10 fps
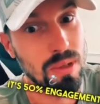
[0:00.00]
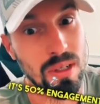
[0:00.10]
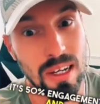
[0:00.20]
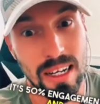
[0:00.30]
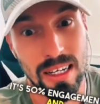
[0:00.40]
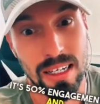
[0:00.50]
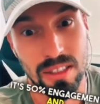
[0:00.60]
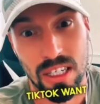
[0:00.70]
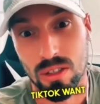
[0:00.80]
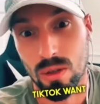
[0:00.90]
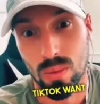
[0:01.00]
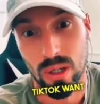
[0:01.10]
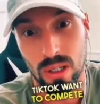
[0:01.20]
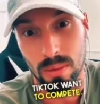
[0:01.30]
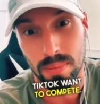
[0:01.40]
emojis,
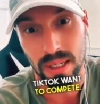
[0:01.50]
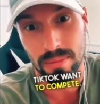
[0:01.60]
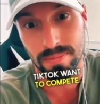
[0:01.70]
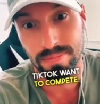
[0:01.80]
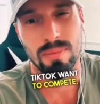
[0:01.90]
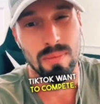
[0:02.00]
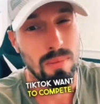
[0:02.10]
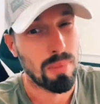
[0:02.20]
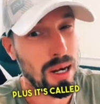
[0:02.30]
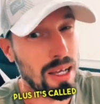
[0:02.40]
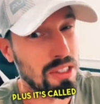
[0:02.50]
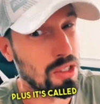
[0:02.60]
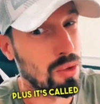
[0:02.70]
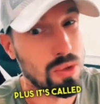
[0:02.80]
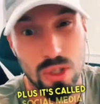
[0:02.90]
and you can change them
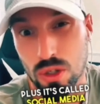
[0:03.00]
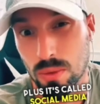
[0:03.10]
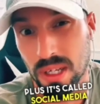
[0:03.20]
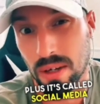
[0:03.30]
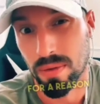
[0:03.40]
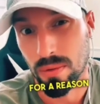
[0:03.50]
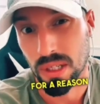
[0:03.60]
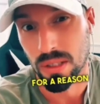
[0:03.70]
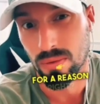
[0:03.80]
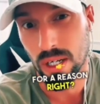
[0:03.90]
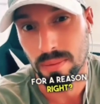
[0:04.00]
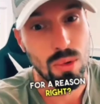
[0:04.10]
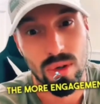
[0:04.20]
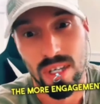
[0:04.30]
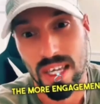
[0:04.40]
as well. But it
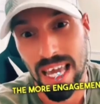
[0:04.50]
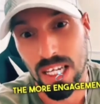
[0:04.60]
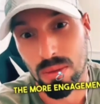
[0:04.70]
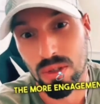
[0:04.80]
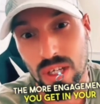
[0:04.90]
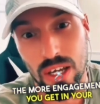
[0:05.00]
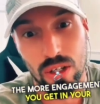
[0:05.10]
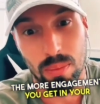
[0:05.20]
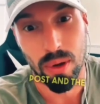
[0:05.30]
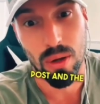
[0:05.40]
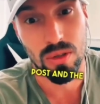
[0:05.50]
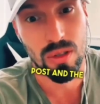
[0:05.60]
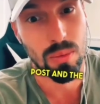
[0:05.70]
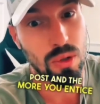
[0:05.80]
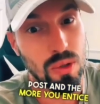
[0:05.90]
really is easy to
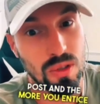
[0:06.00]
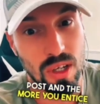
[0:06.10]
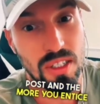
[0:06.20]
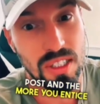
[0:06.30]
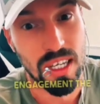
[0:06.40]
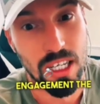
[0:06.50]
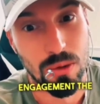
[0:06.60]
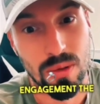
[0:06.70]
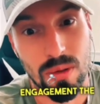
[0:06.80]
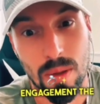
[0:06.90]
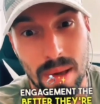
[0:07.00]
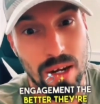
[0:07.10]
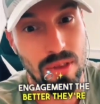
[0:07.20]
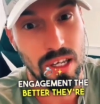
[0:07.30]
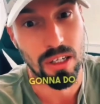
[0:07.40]
make engaging
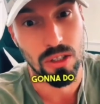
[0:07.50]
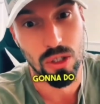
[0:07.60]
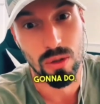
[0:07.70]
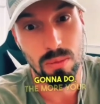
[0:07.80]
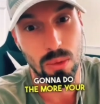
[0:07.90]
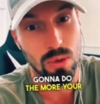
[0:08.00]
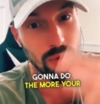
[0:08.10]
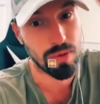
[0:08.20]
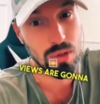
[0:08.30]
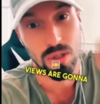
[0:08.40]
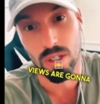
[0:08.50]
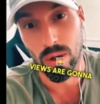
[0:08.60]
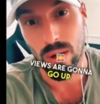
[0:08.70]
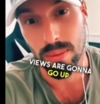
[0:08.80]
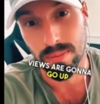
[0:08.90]
captions with the app
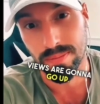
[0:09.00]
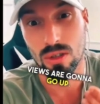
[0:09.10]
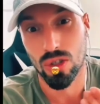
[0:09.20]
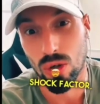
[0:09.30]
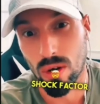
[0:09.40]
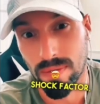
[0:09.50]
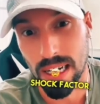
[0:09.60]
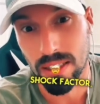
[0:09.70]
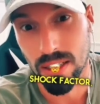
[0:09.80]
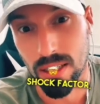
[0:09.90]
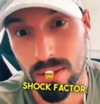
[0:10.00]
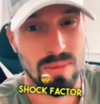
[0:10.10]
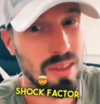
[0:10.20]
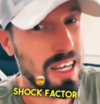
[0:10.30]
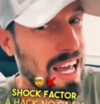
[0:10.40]
Captions. So even though you have to
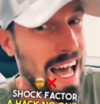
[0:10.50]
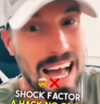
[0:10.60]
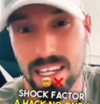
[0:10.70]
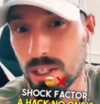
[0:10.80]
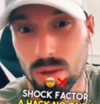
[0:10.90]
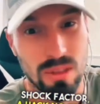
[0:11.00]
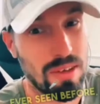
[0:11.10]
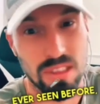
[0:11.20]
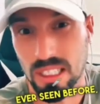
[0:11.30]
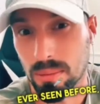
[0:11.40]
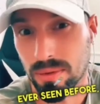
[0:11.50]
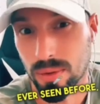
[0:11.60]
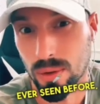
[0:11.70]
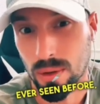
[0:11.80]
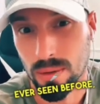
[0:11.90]
pay for it, you know, it might save you a lot of